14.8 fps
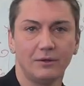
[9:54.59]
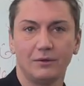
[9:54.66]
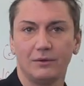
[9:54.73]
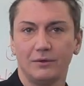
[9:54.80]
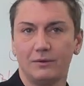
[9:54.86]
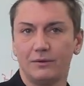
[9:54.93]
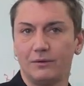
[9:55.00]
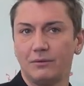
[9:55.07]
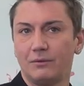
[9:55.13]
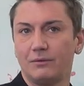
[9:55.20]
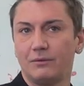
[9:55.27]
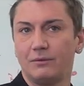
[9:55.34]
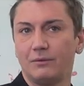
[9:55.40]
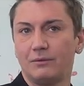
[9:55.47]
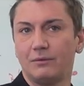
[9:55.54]
ammonia
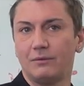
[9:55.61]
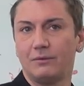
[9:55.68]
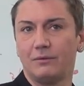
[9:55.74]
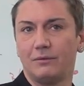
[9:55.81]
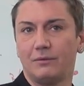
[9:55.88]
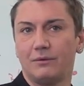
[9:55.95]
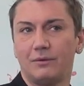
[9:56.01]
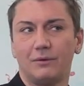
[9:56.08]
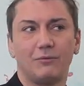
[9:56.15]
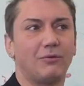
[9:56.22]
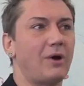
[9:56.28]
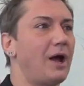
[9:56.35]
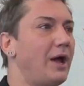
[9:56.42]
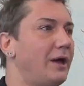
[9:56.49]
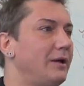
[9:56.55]
free.
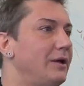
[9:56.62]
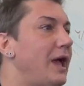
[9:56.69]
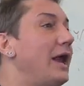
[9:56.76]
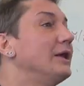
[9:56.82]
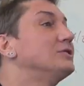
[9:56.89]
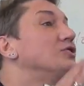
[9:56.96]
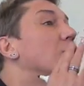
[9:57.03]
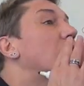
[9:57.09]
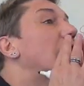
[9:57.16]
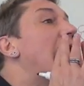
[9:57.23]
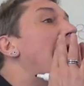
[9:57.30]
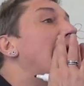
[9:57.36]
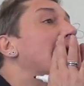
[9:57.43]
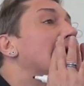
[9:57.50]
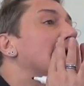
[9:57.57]
Right, and it's
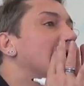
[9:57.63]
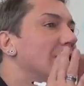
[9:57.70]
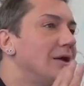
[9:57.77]
organic.